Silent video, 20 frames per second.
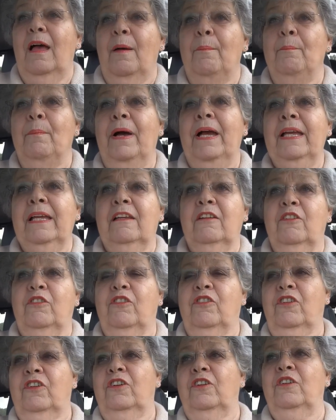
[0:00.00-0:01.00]
My
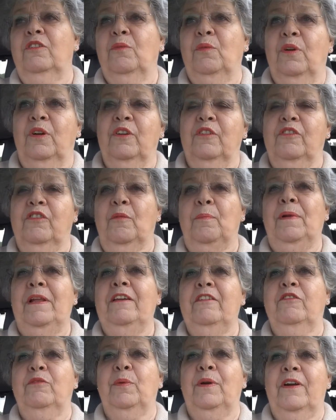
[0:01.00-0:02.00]
concern was the
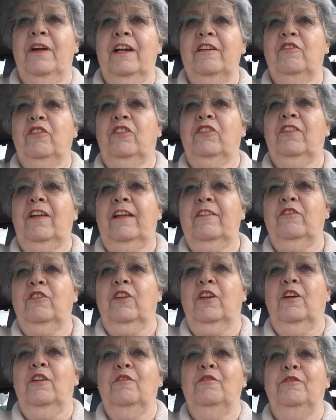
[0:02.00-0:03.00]
place where I just had to
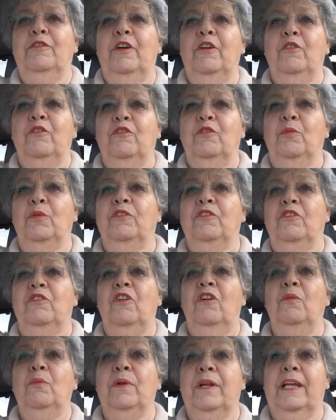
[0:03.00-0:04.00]
go vote was
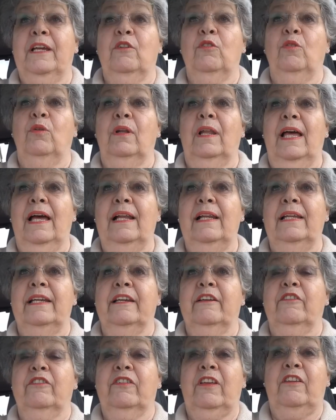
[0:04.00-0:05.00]
not what I call highly
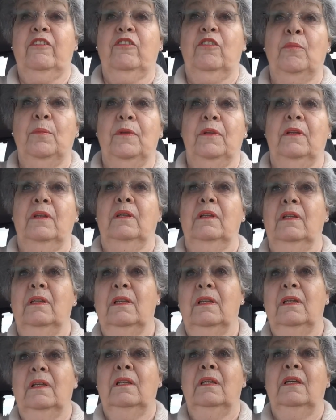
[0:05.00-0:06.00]
accessible
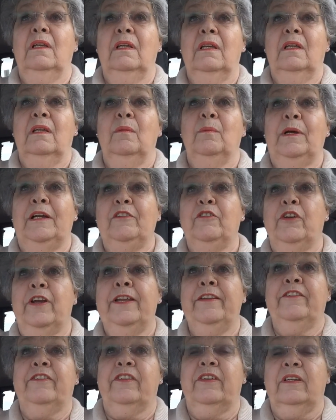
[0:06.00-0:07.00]
by
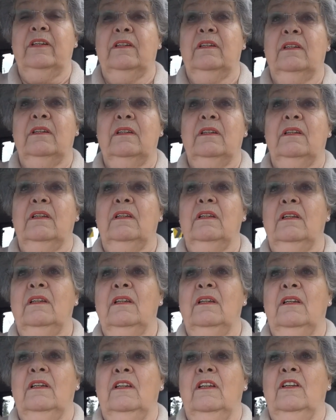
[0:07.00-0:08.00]
transit.
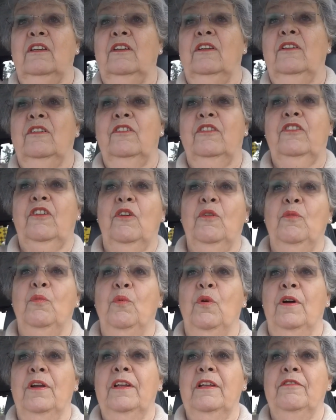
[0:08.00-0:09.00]
So
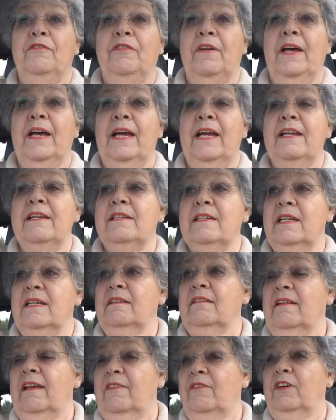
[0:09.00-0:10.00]
what if I
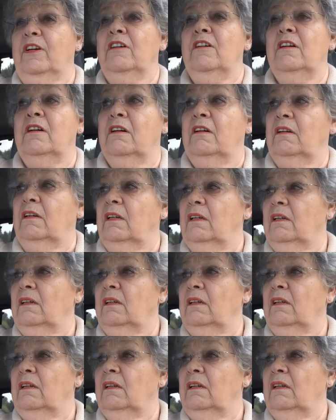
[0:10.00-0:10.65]
didn't have a car?